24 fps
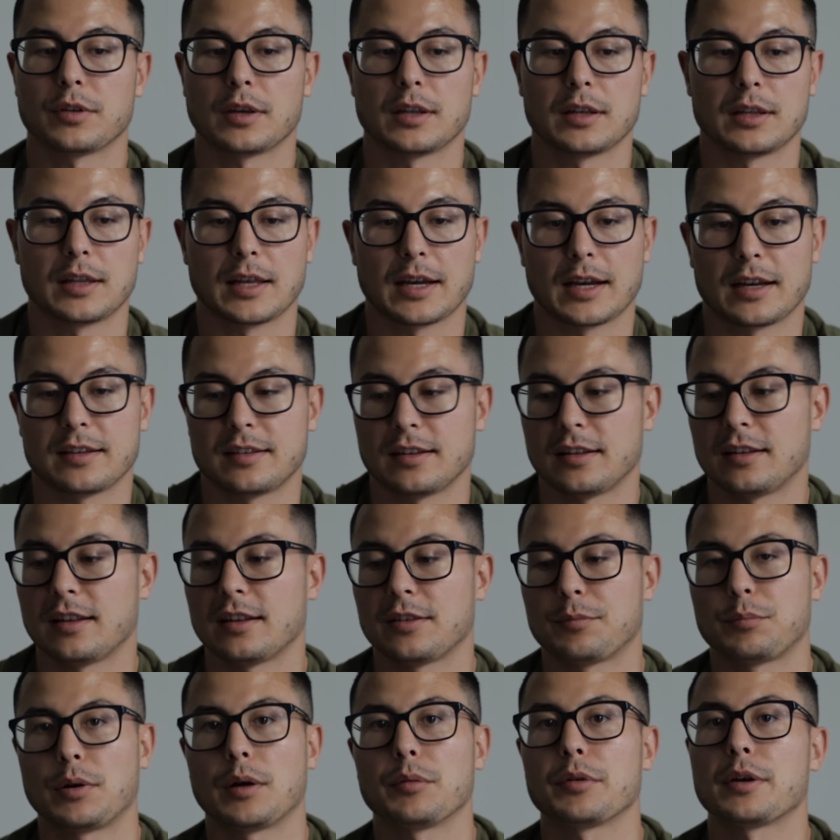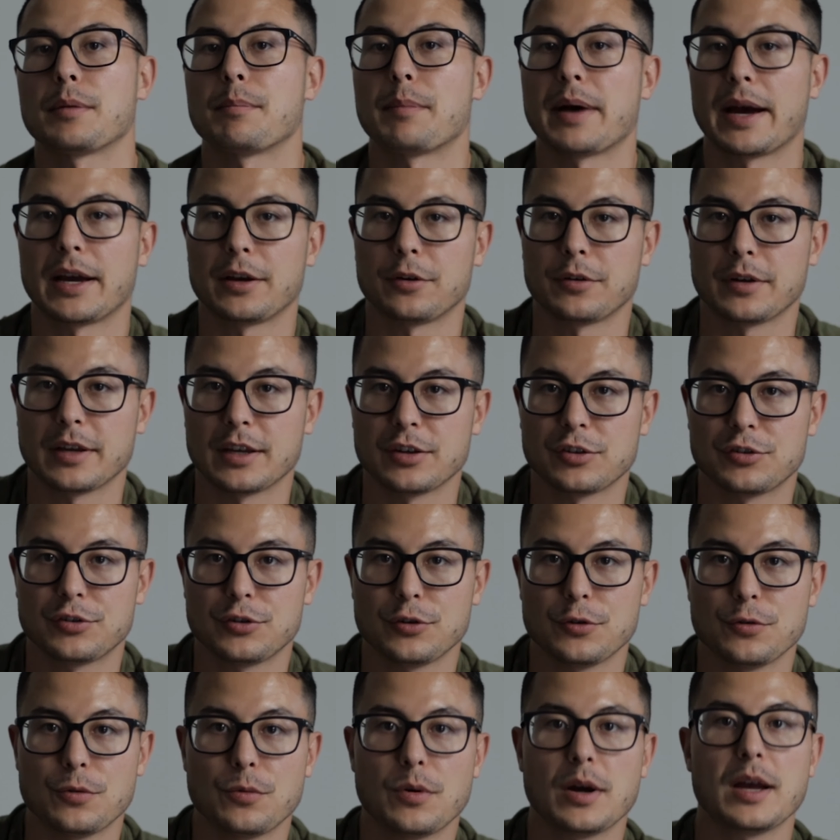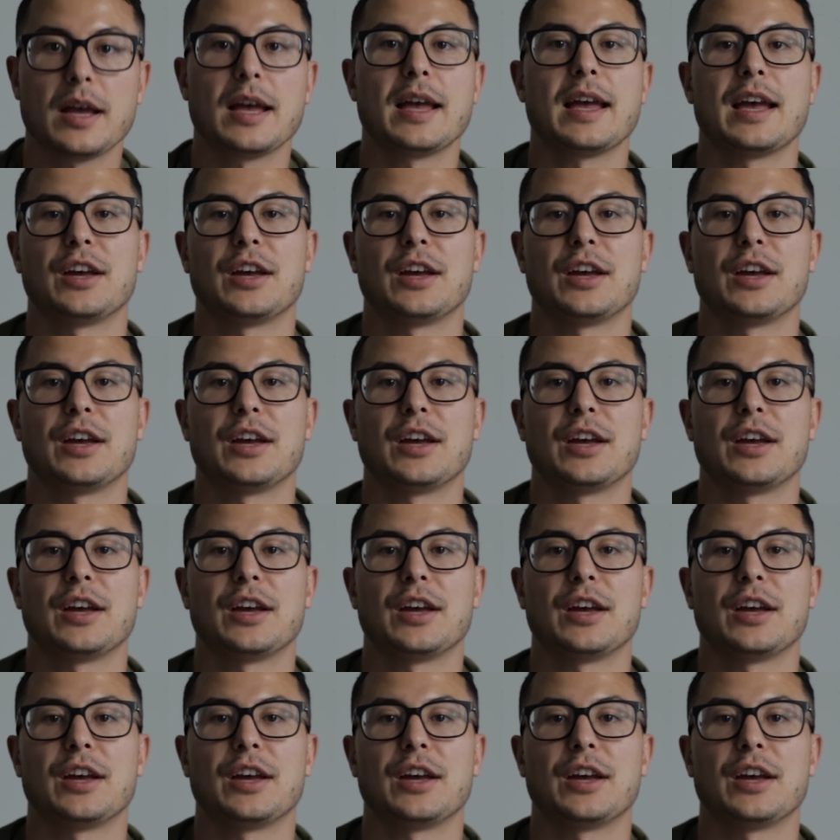And like I said, that's probably a minor issue.